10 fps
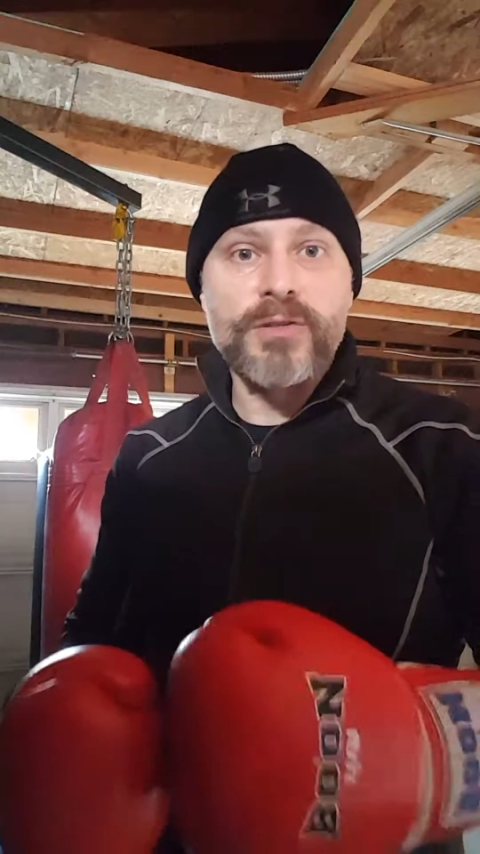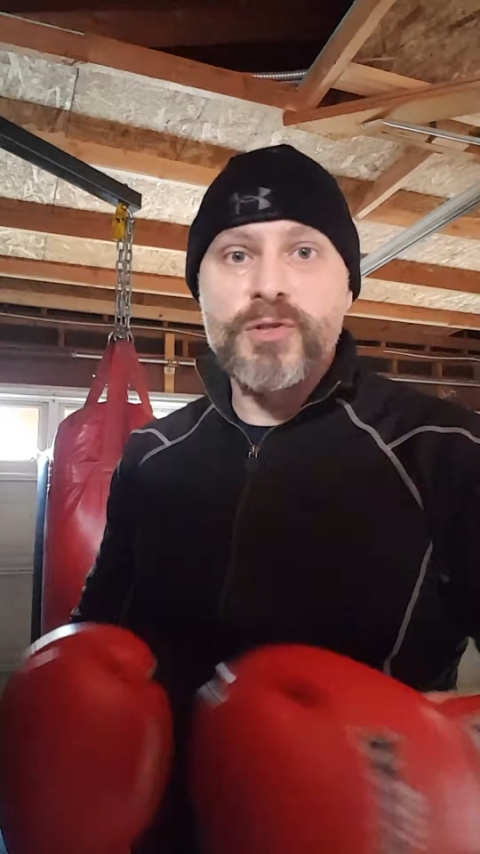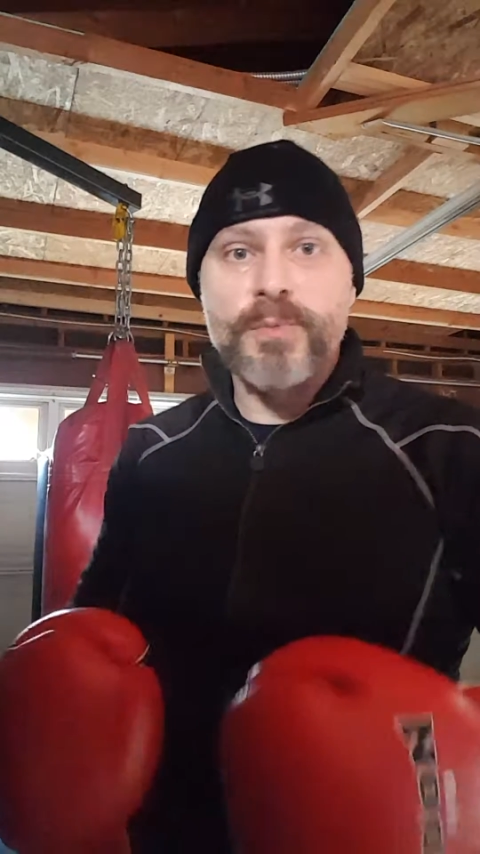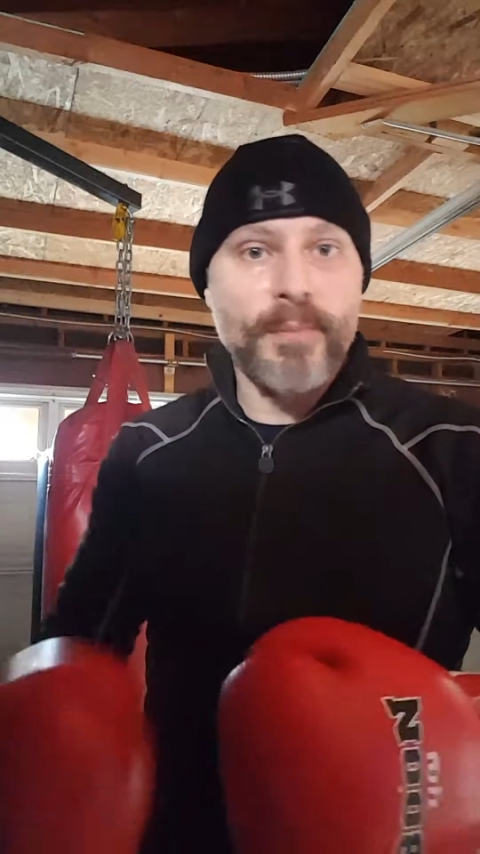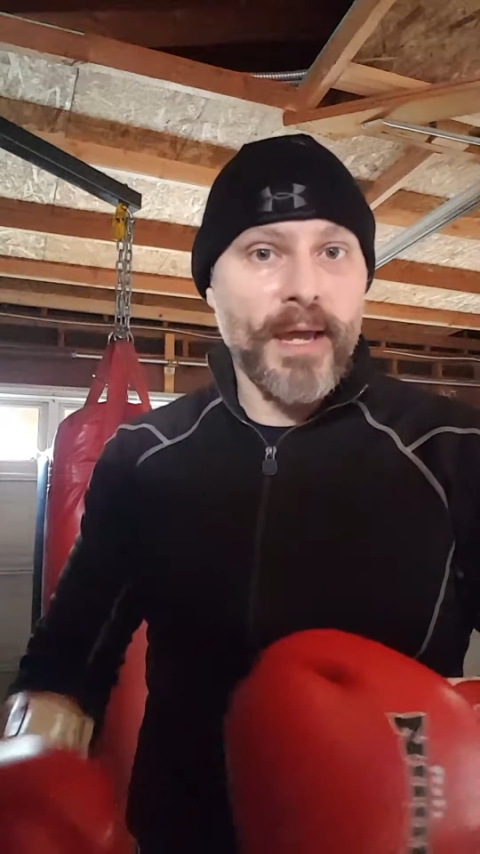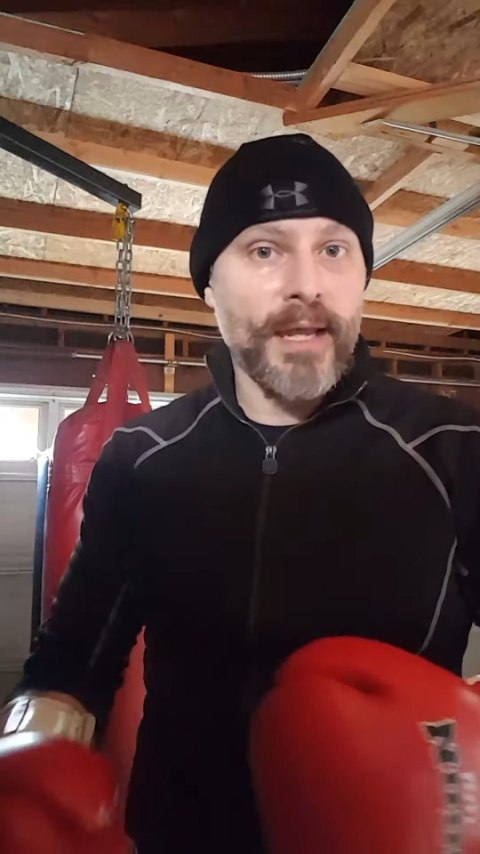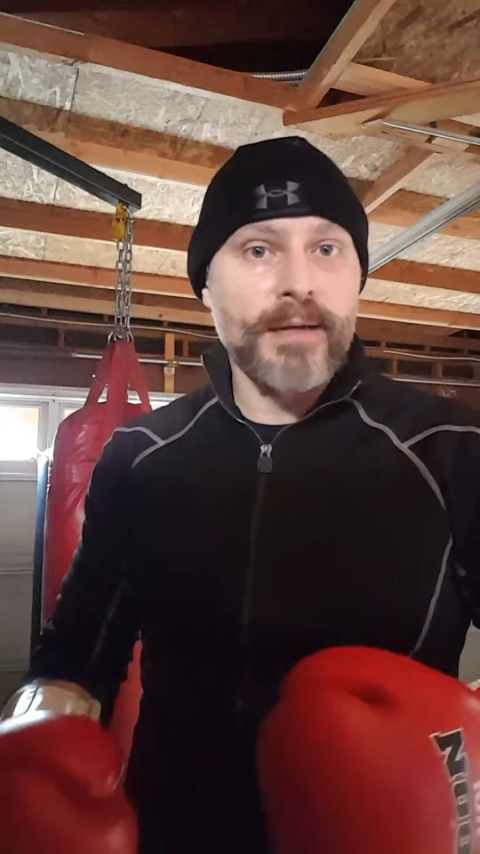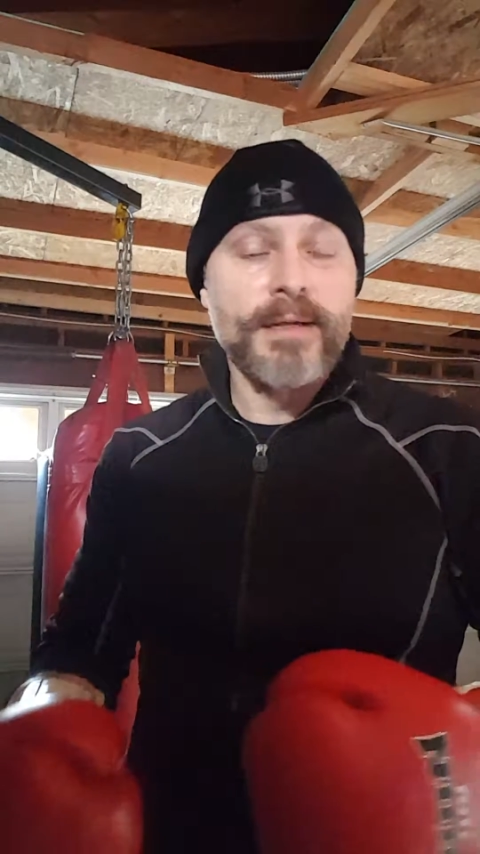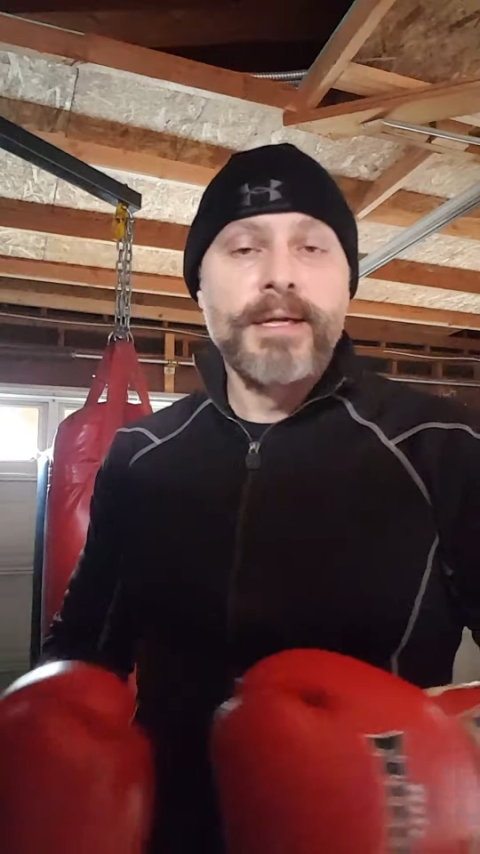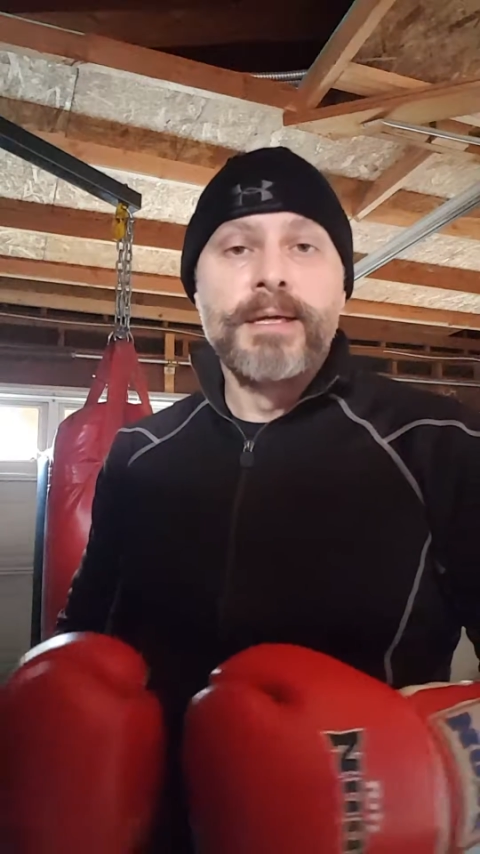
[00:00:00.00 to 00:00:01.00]
You
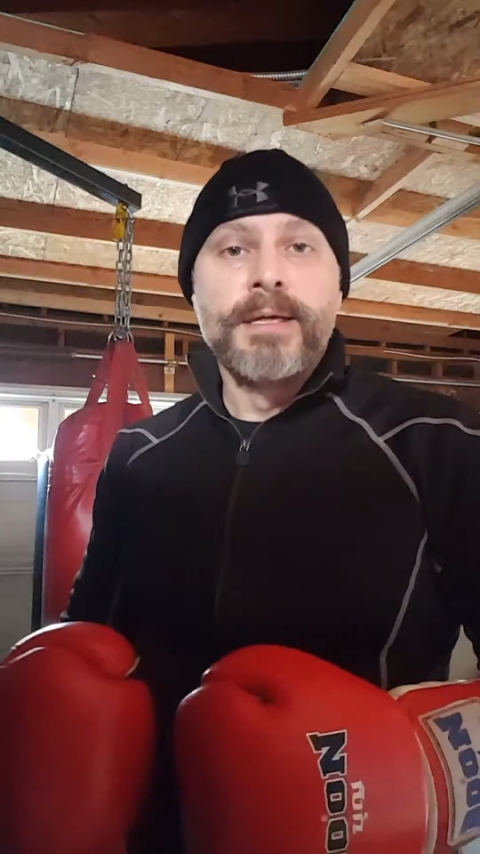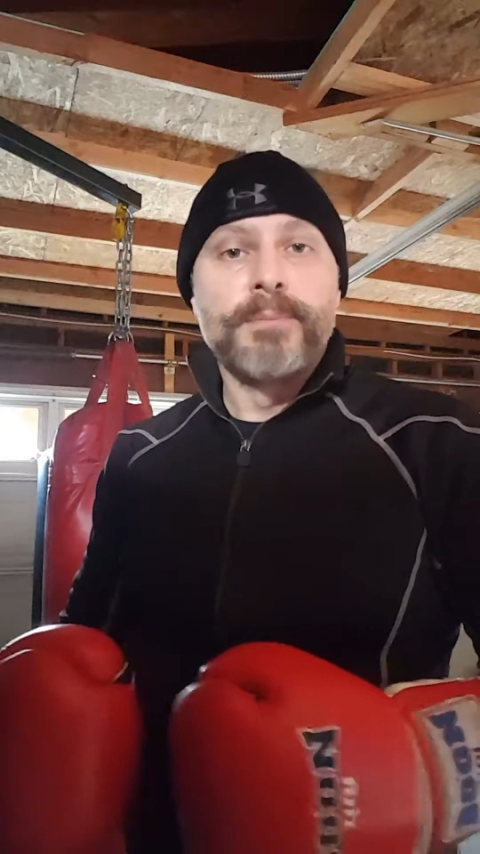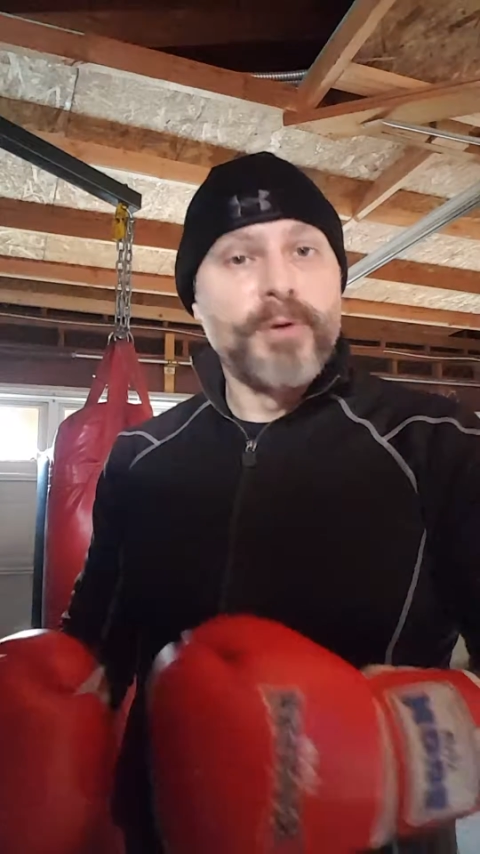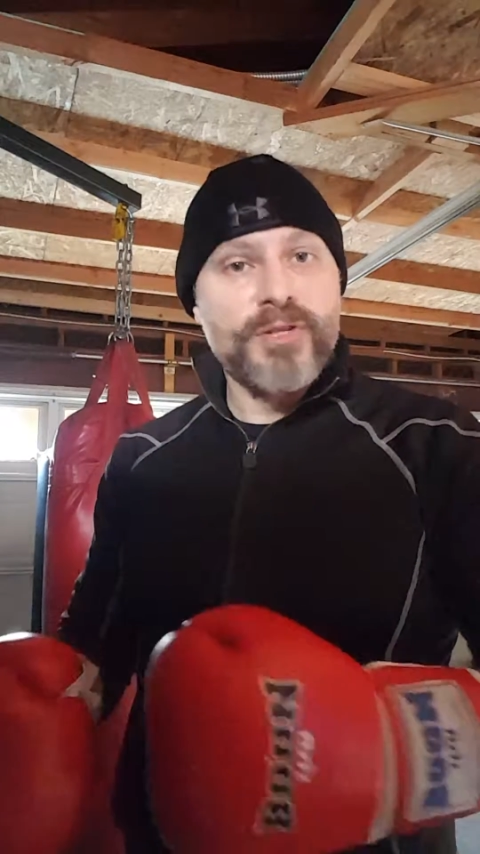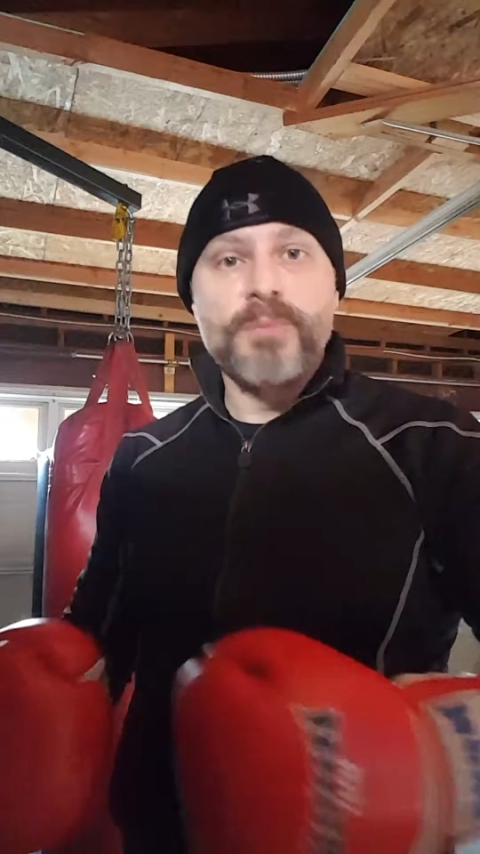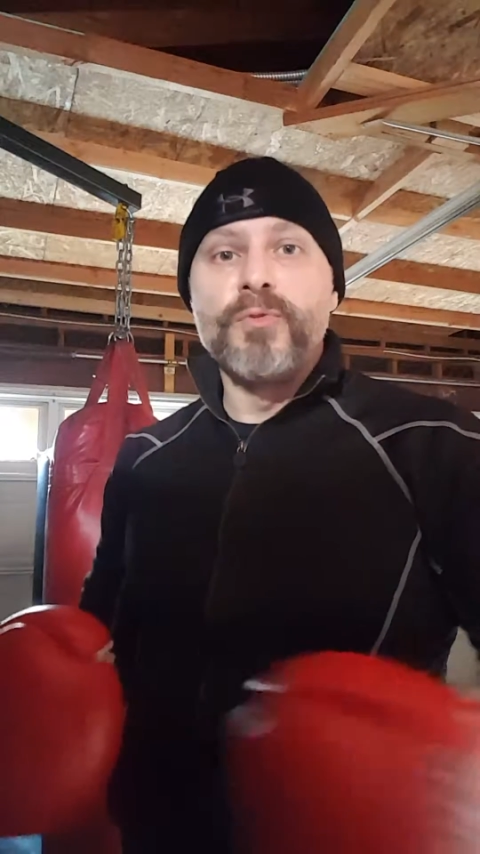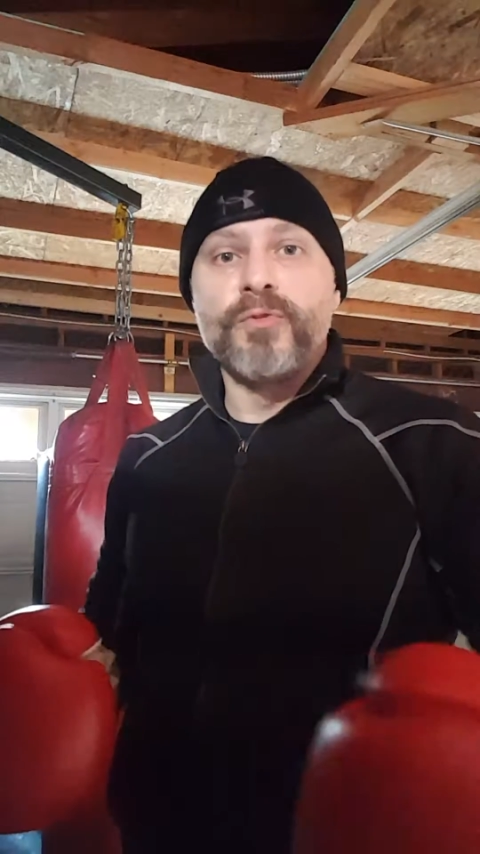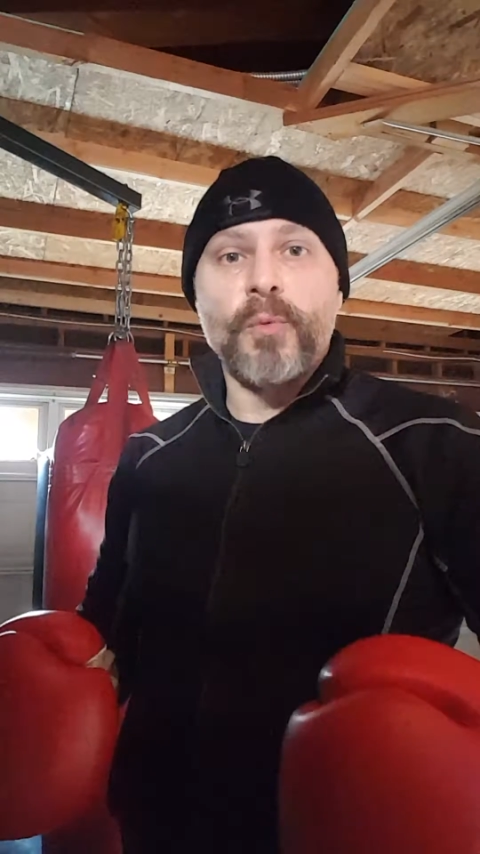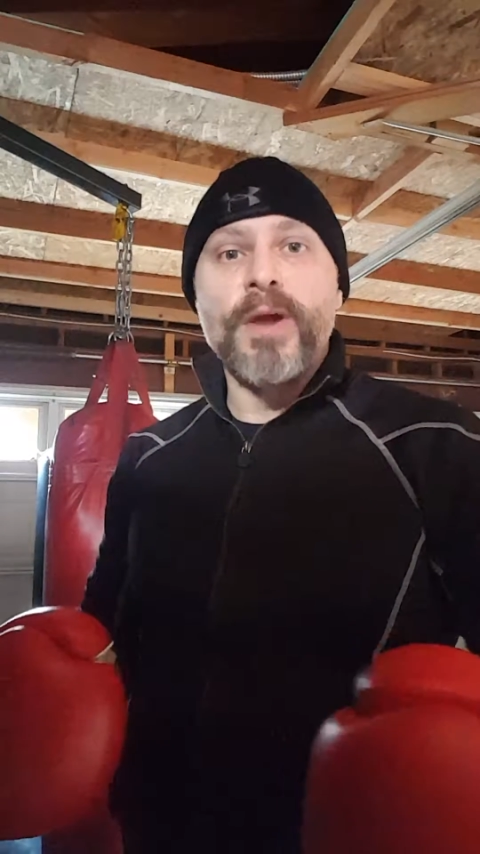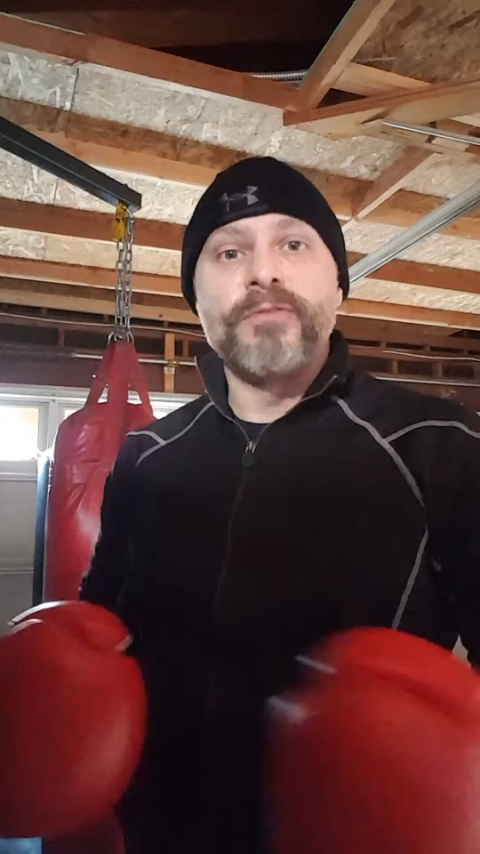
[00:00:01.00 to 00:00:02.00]
Superman, person
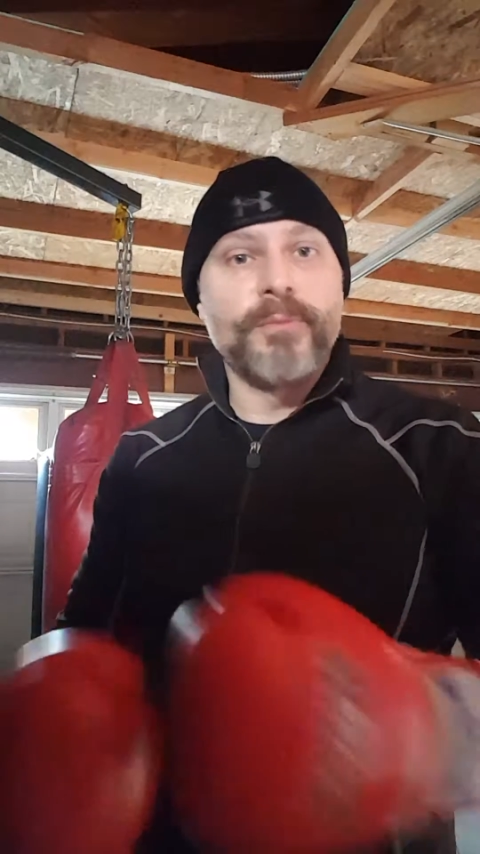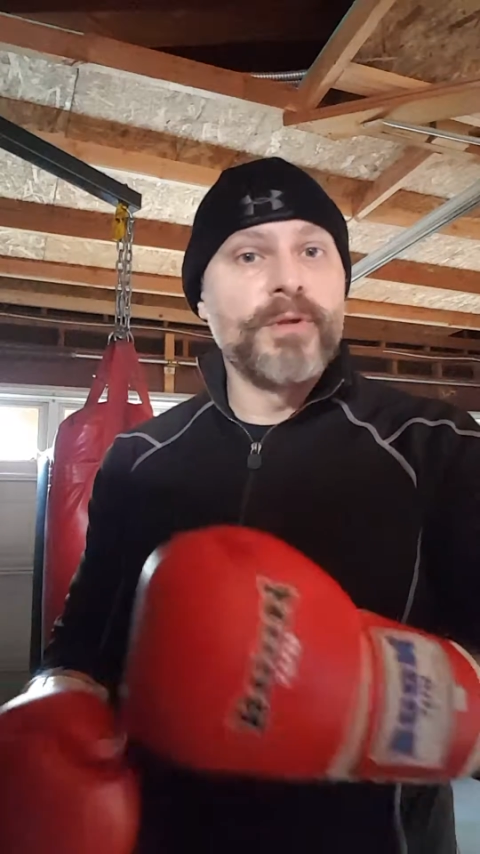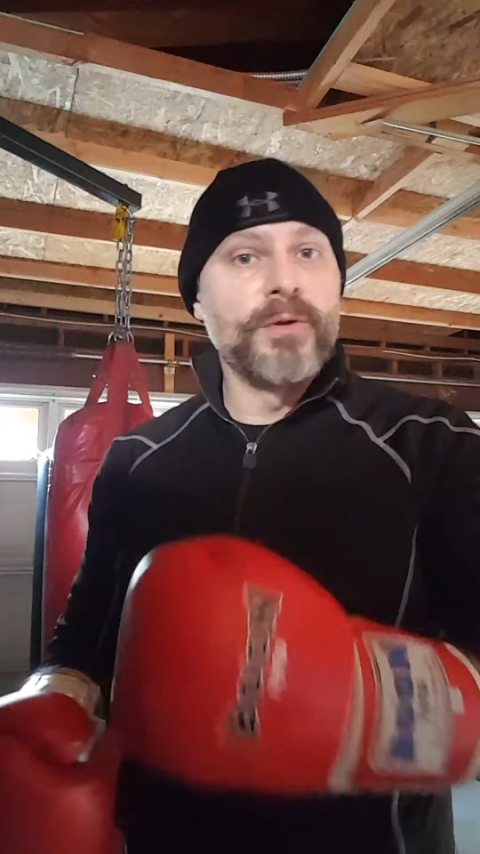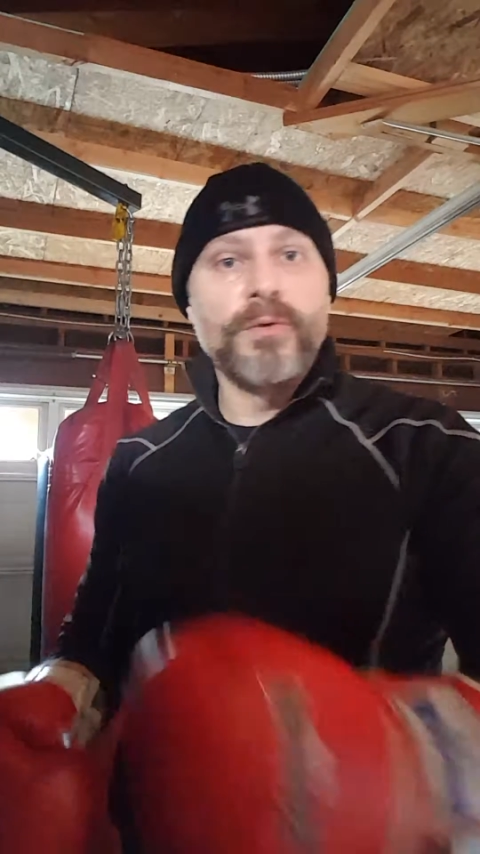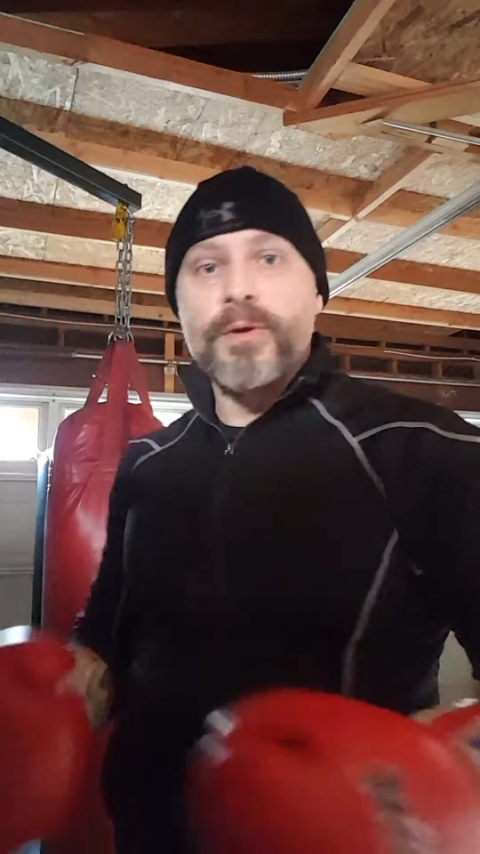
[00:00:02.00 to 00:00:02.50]
moves away from you,